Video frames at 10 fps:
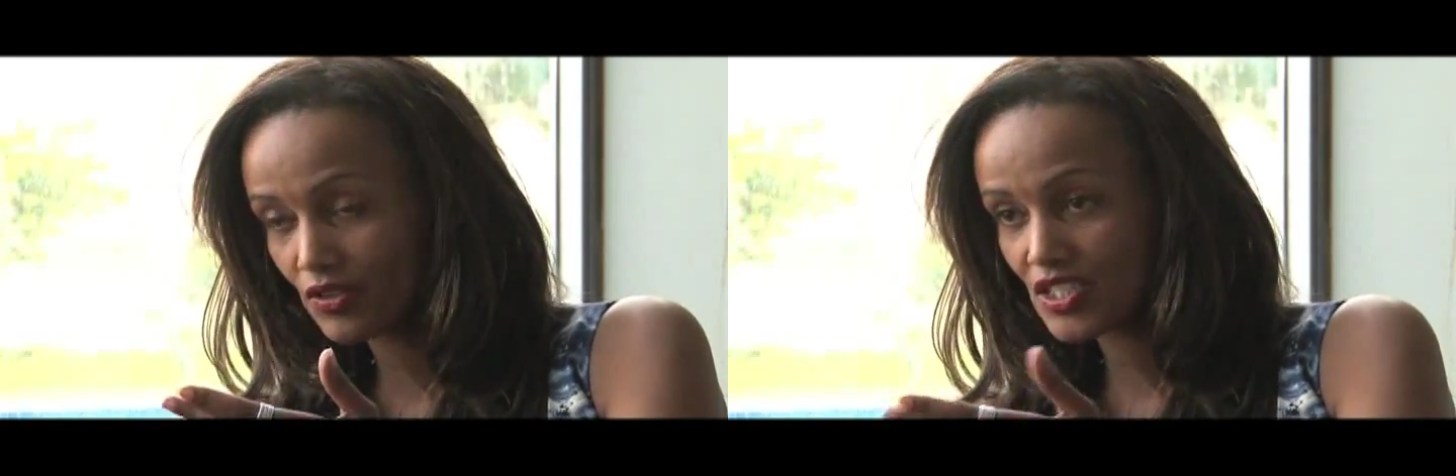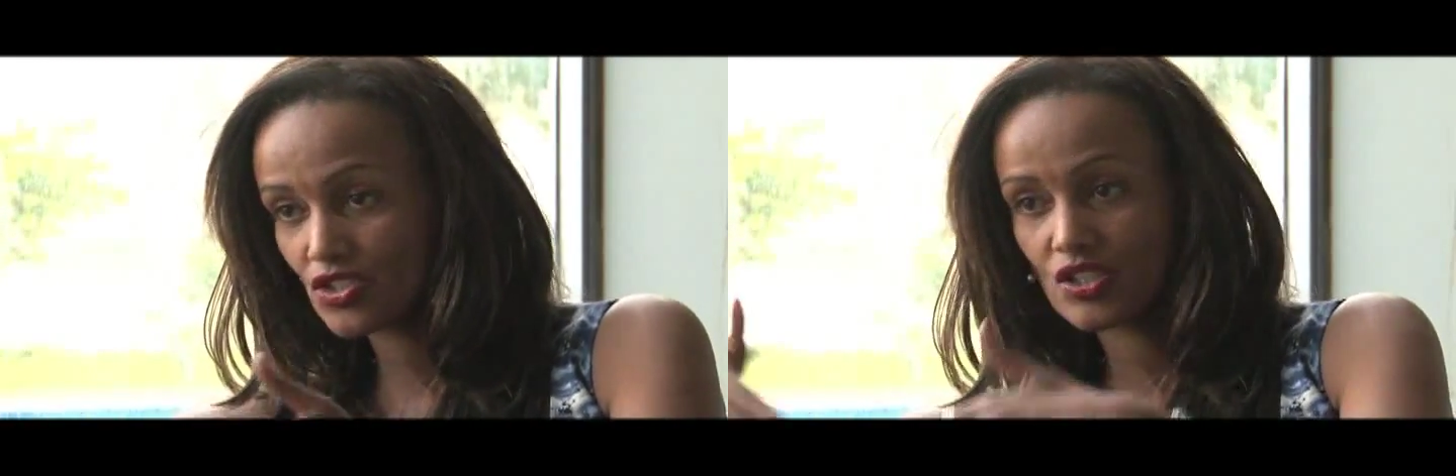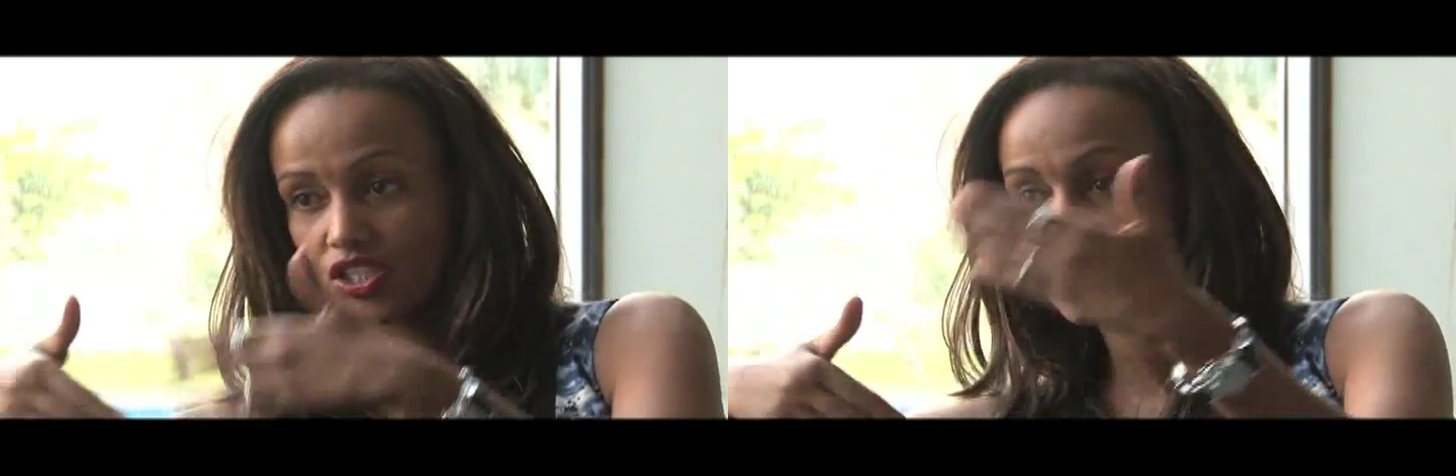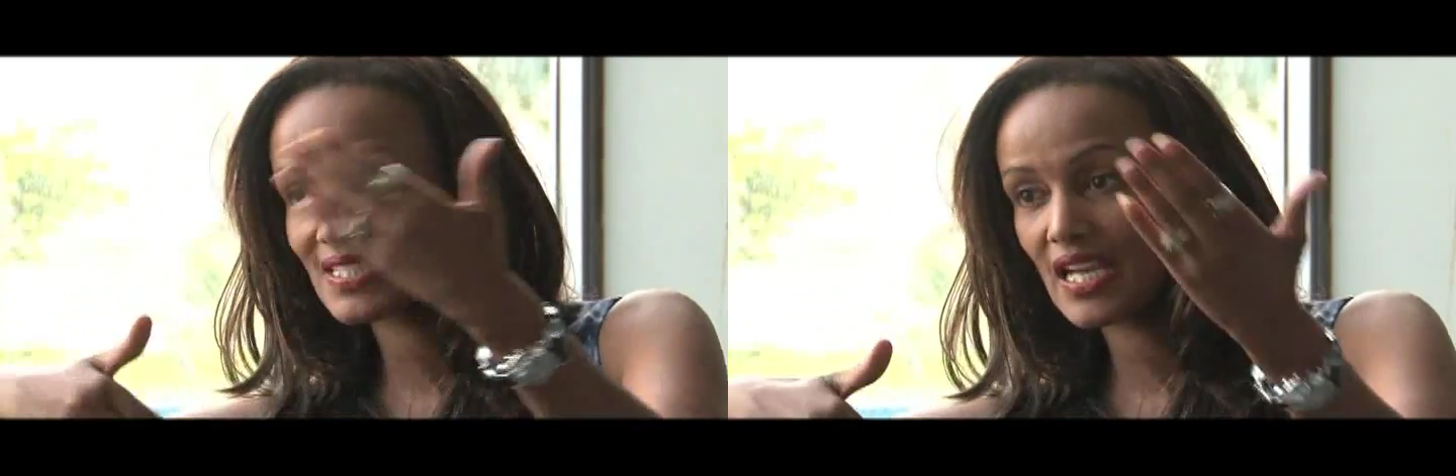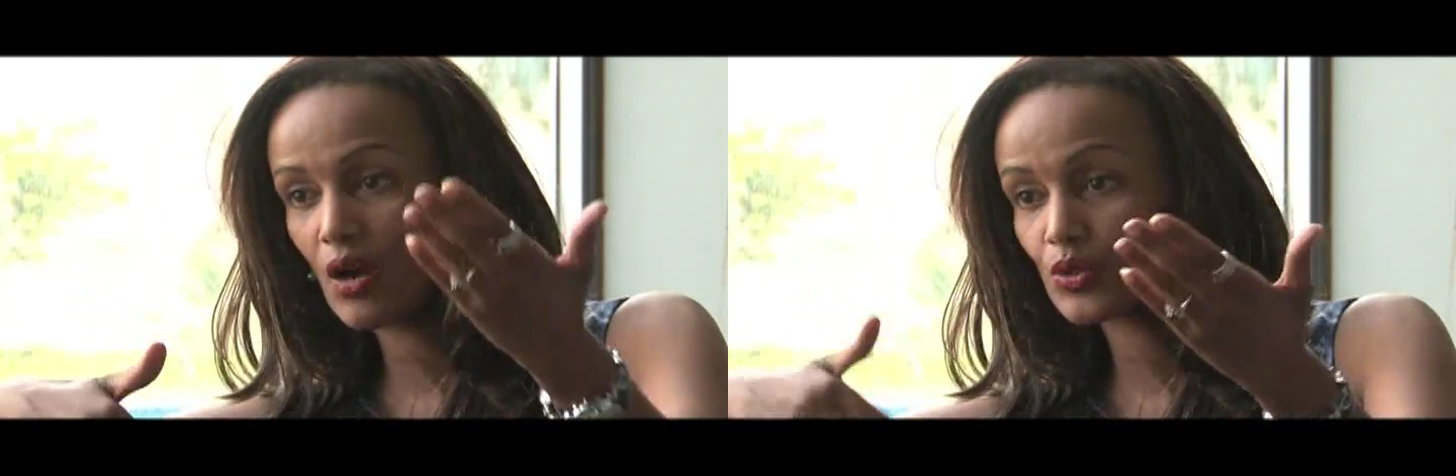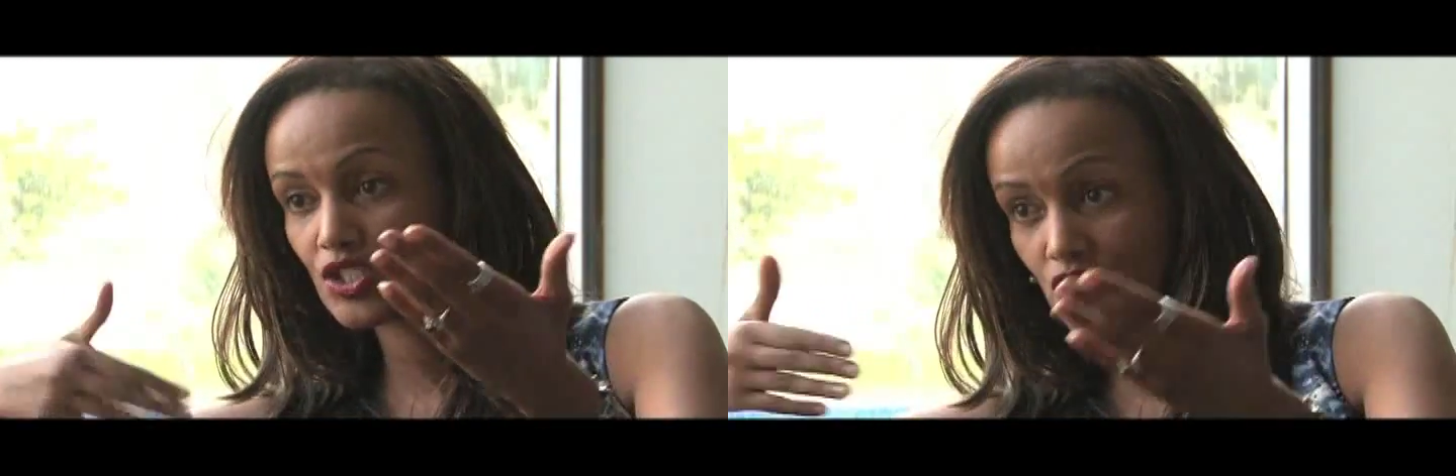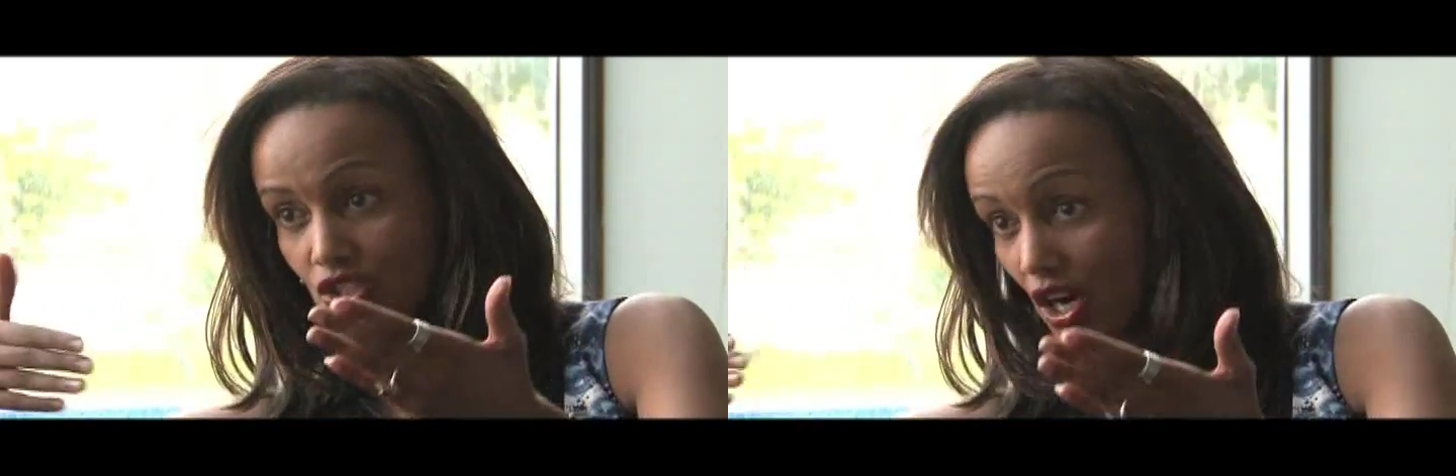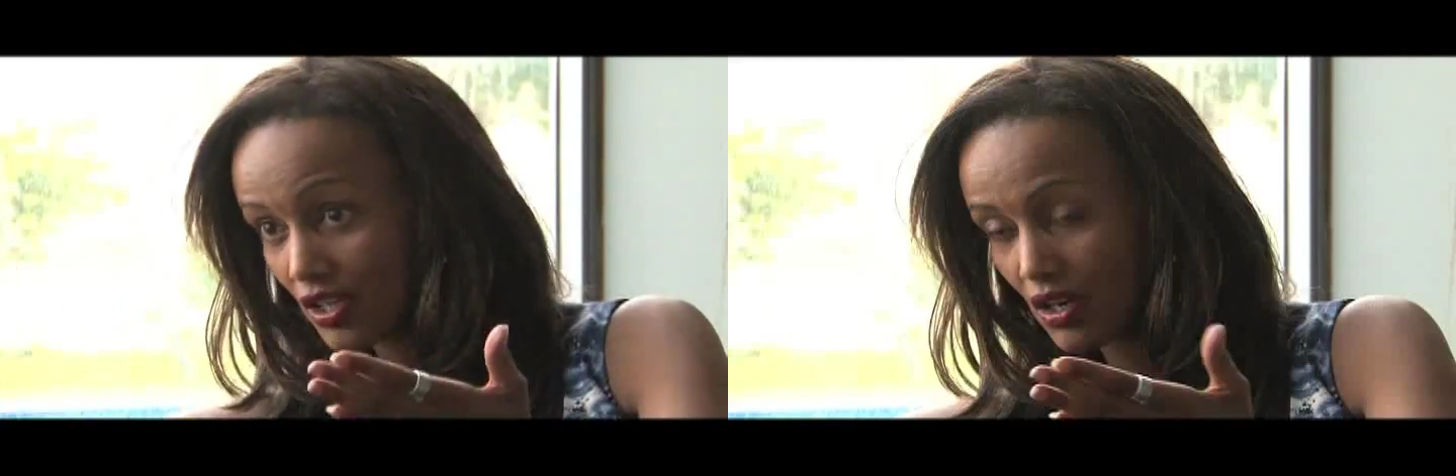registrations now, which is
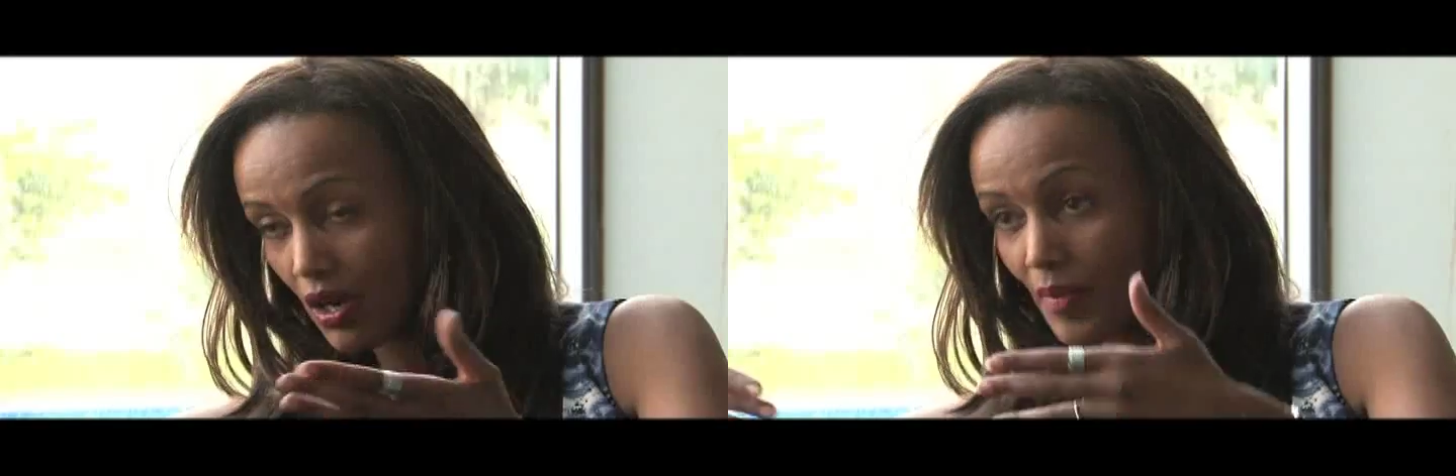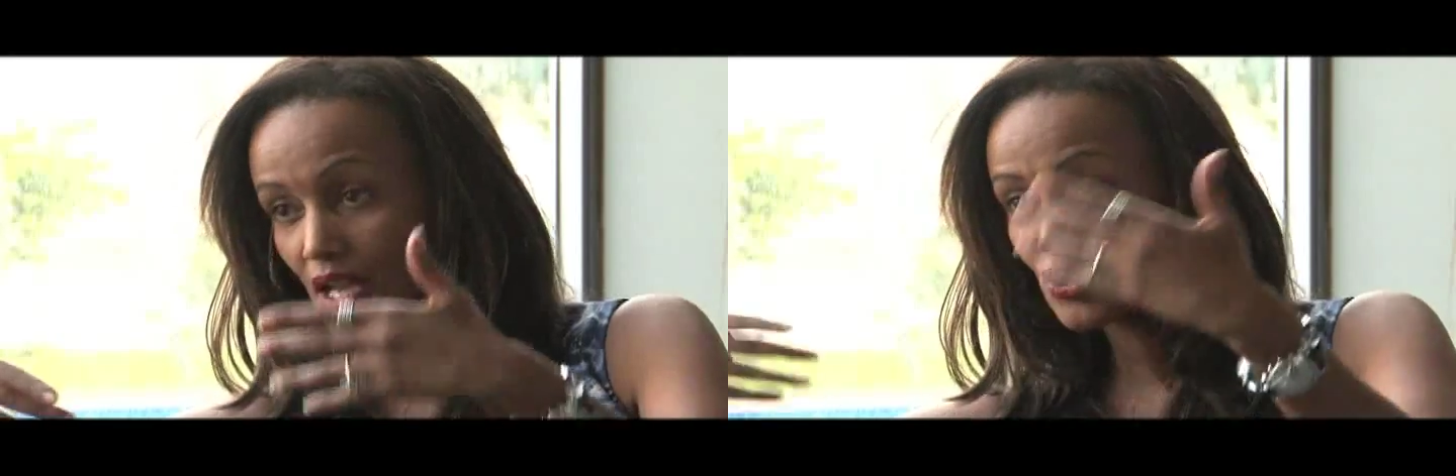.com,